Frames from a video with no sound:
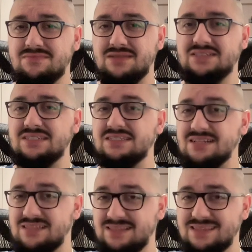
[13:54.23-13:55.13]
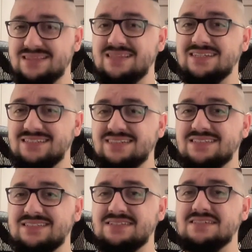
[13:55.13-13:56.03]
This
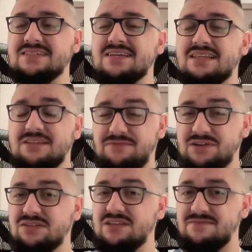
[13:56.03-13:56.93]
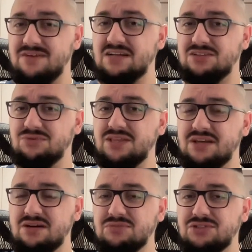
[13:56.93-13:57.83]
is the difficulty factor when
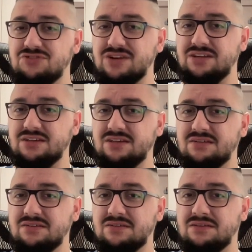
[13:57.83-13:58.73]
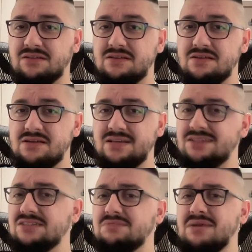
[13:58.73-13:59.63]
it comes to trading. It
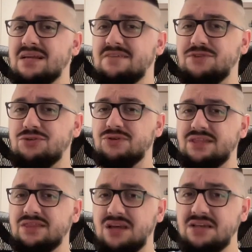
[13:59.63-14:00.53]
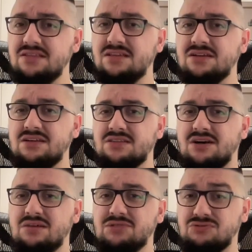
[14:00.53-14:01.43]
doesn't matter if it 99
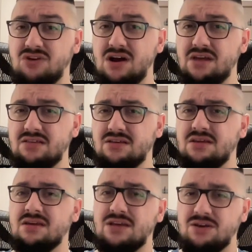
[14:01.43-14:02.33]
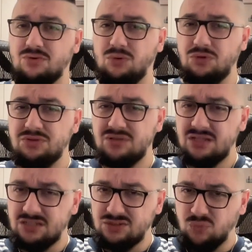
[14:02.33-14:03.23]
times right. All you
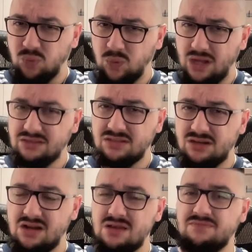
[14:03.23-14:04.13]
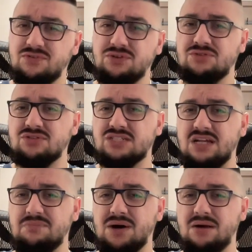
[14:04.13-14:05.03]
need is one time for you to
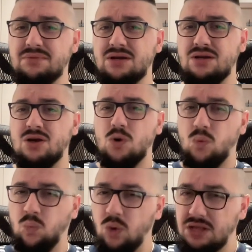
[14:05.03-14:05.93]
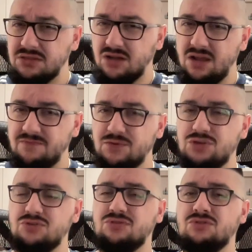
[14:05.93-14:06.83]
slip up, one time for
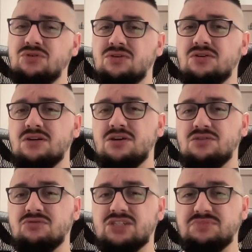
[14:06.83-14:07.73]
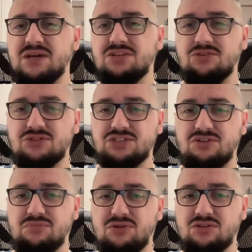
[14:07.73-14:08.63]
you to not respect your
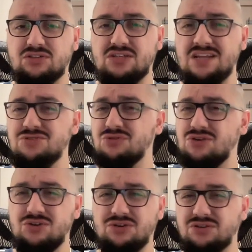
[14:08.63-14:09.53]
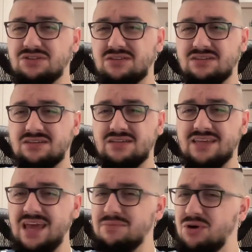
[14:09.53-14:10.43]
stop loss, and you're cooked.
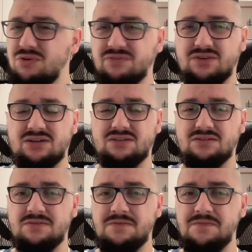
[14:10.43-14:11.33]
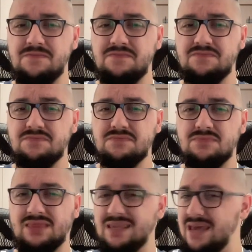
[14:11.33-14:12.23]
Game over.
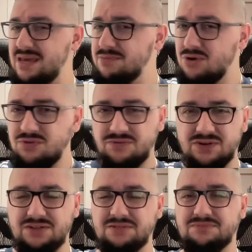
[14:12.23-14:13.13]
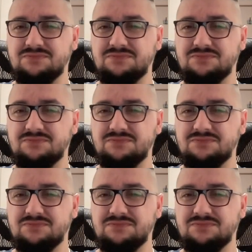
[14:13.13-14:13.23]
Game over.